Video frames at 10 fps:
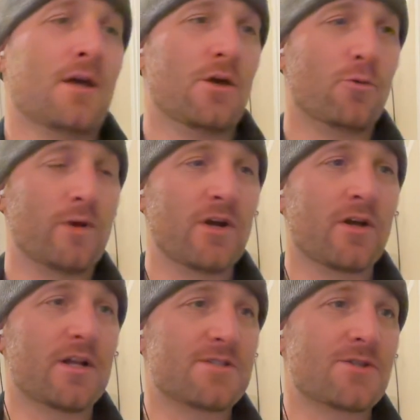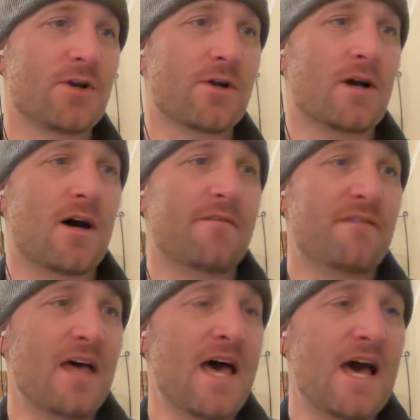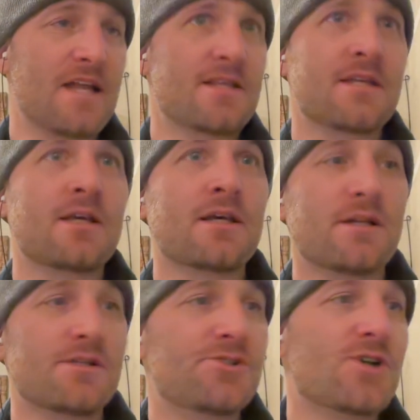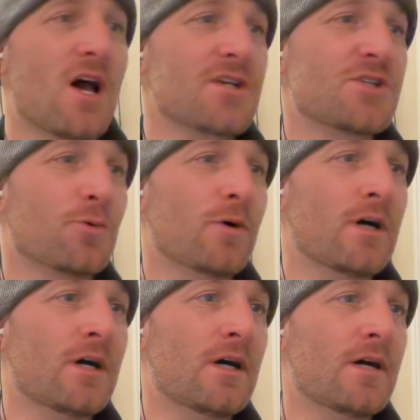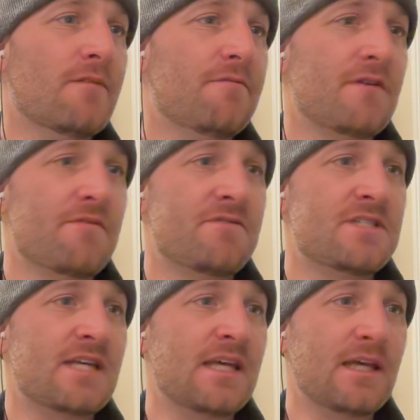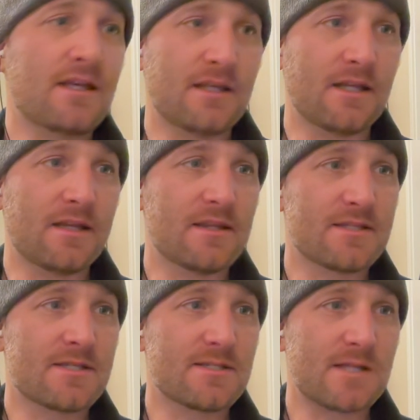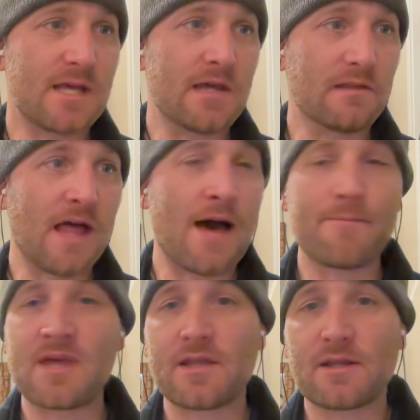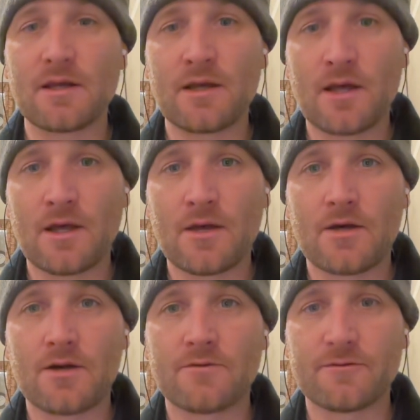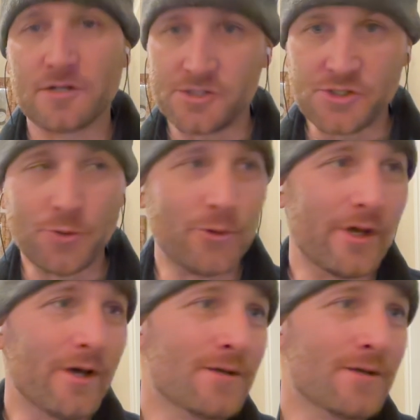We are going to start off at Joshua 15. This is the allotment for Judah.